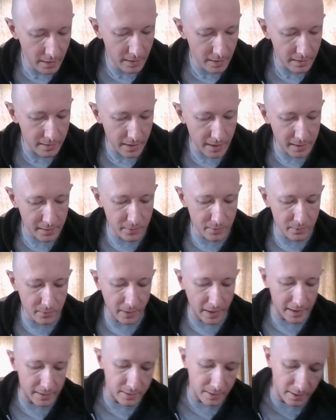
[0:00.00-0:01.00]
Thank you,
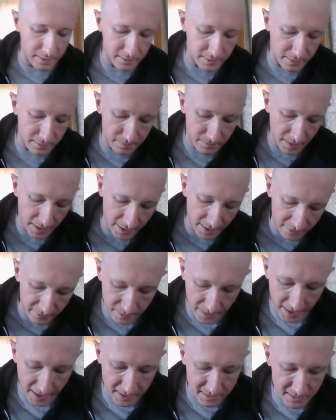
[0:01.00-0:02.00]
granddaughter. I have
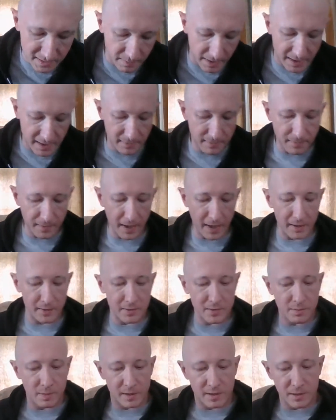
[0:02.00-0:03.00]
passed many
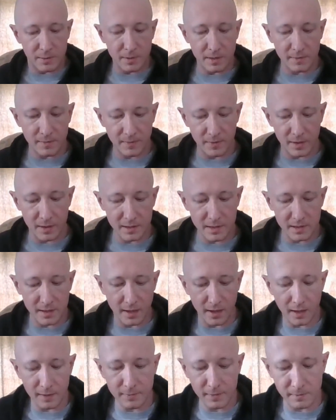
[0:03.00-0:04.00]
fires, but you are the first to
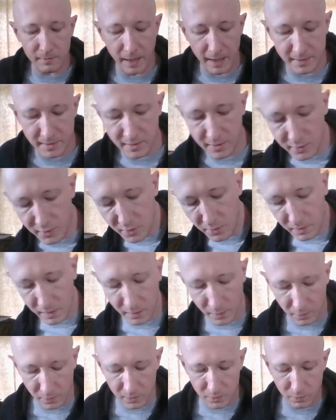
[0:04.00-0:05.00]
offer rest to an
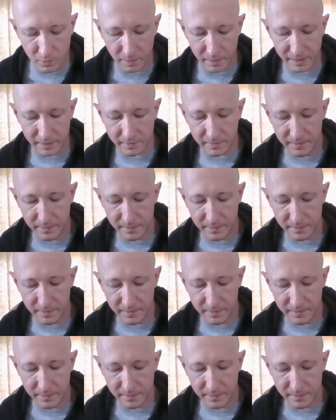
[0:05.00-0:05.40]
old woman.